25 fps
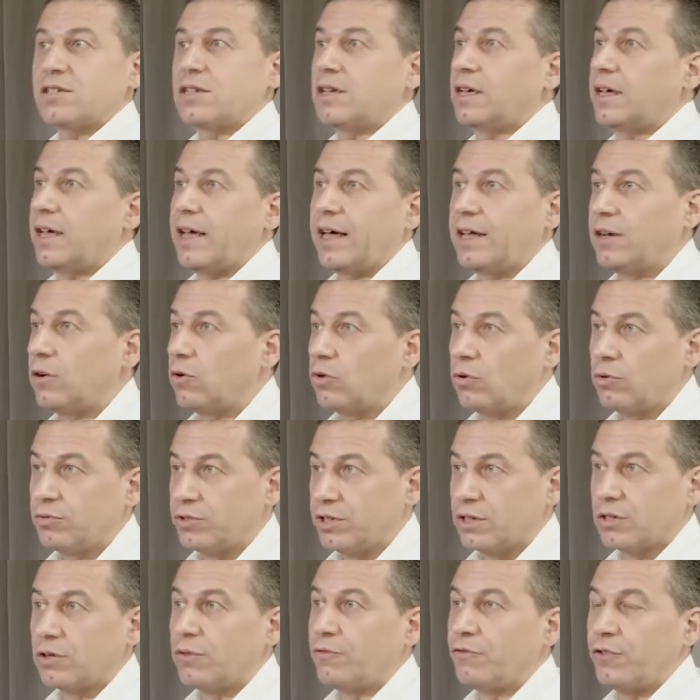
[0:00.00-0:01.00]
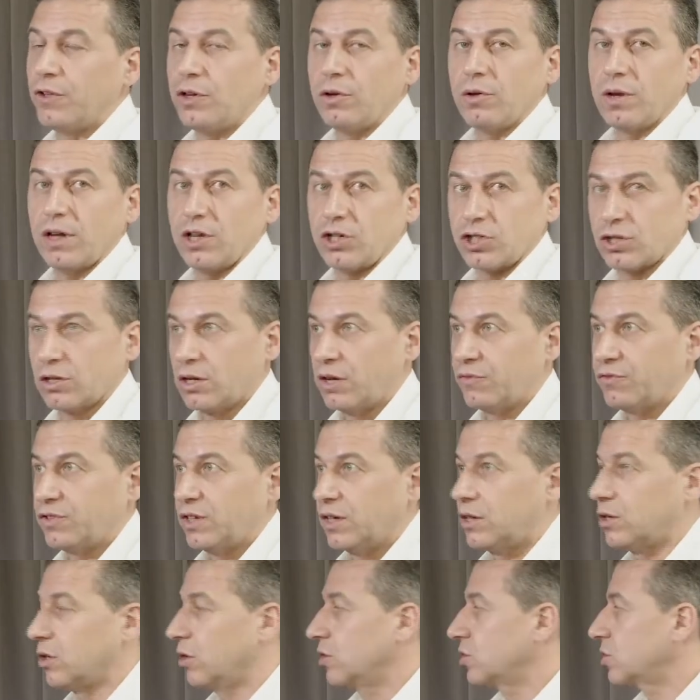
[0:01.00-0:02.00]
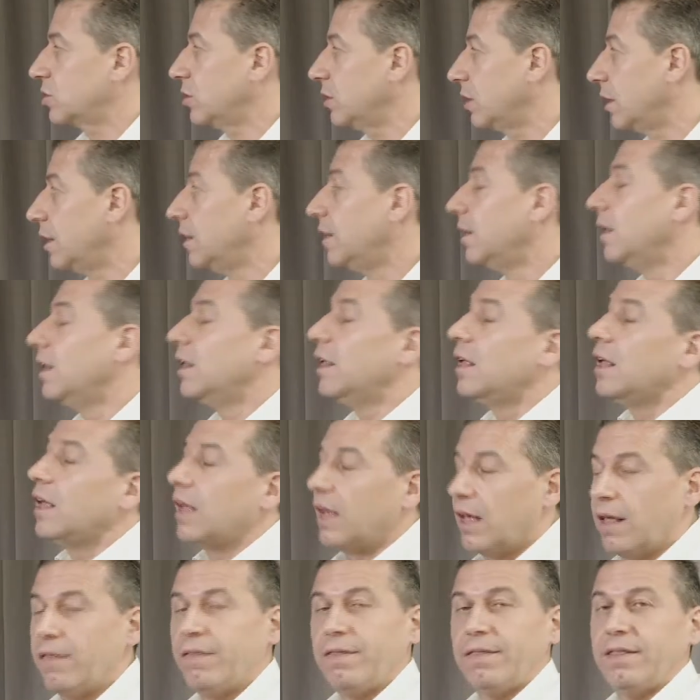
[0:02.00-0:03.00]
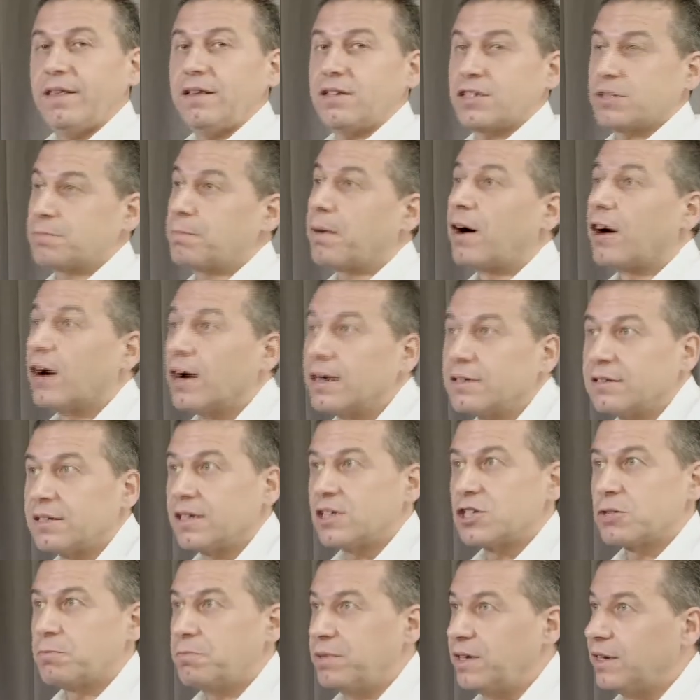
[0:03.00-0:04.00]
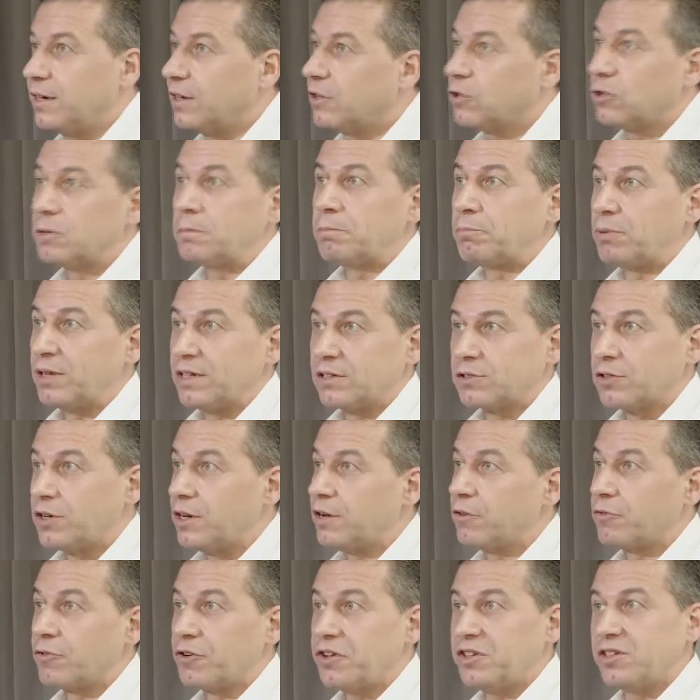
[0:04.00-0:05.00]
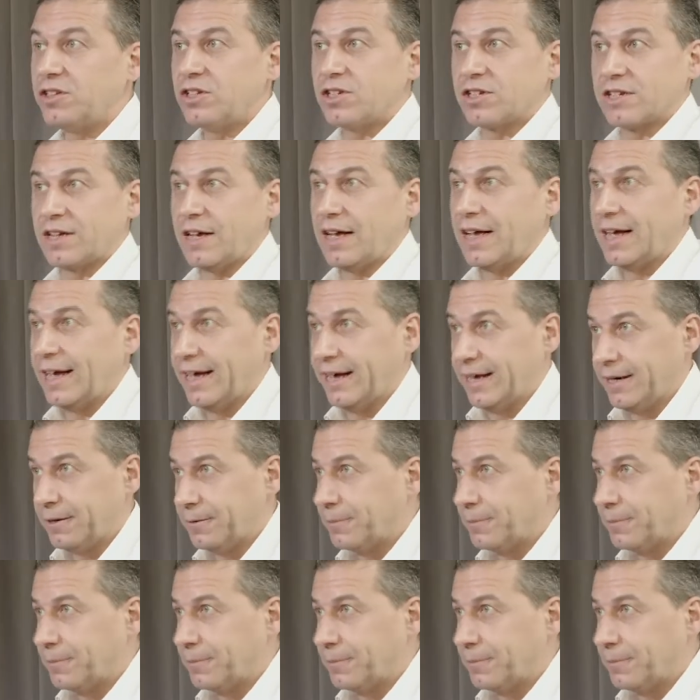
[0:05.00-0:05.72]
and all the configuration of the console. And this part has been completely redesigned.